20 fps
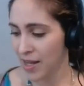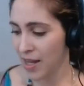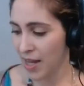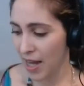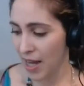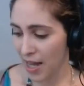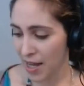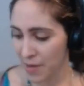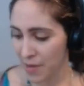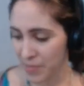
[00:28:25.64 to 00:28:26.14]

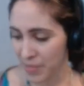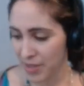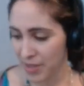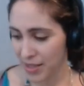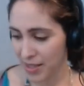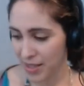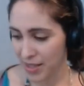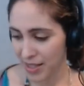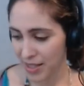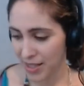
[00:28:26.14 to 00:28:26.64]
Um,
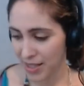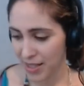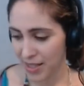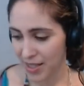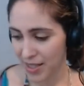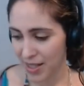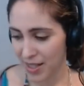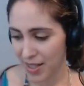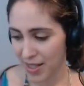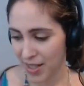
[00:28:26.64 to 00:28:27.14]

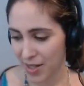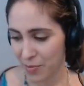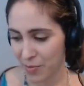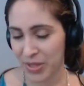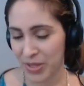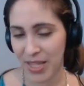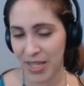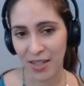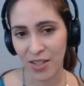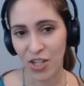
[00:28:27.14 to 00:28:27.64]

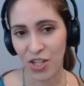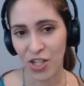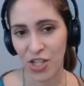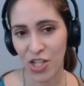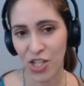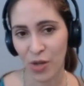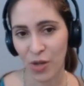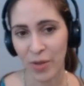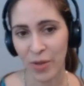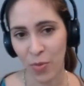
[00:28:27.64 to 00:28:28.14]
but that is
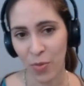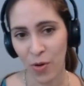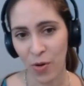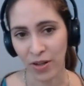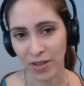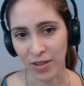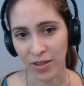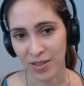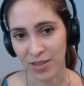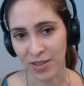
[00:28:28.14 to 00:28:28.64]
so
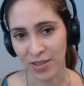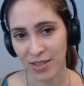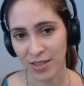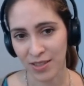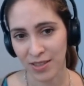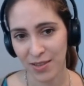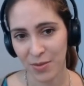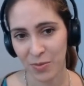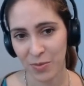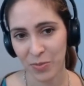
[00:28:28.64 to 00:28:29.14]
important
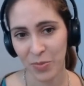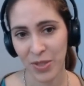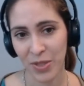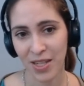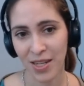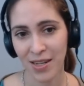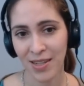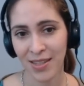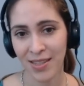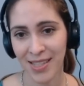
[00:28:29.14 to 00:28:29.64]

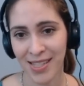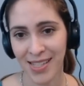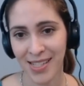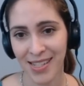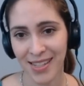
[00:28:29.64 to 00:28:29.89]
because...